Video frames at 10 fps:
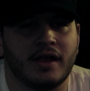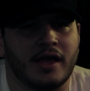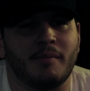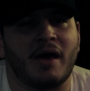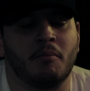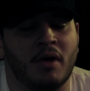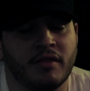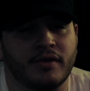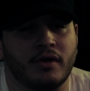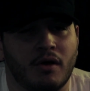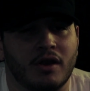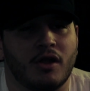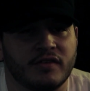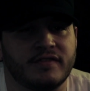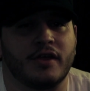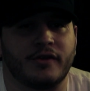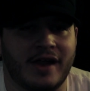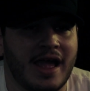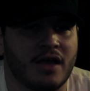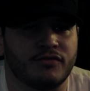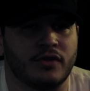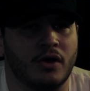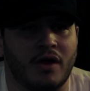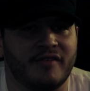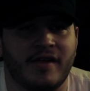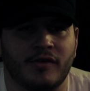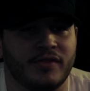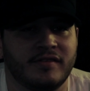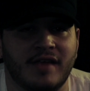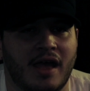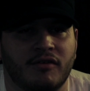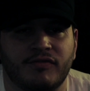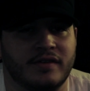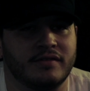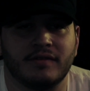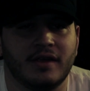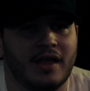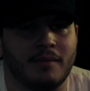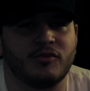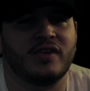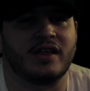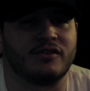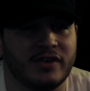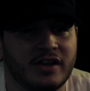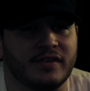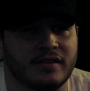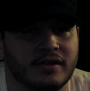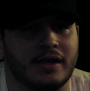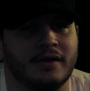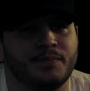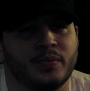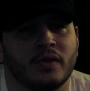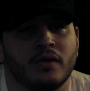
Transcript: and about a month ago I lost the other half, so I found this half and I'm just getting rid of it today.